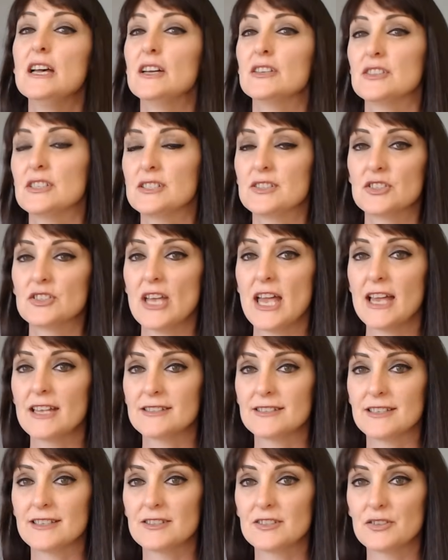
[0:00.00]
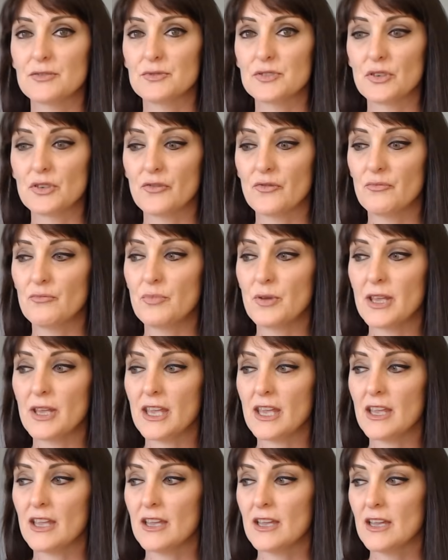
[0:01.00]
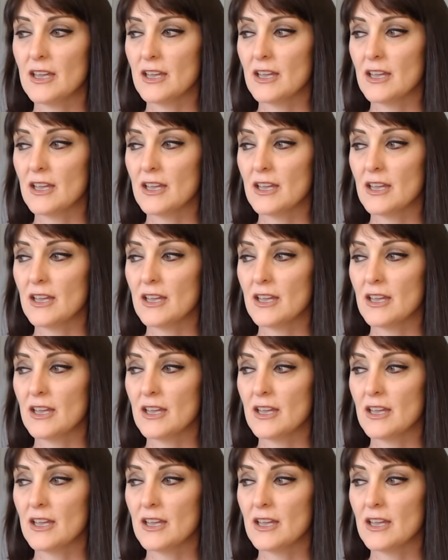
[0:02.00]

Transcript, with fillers: Just chances to sort of be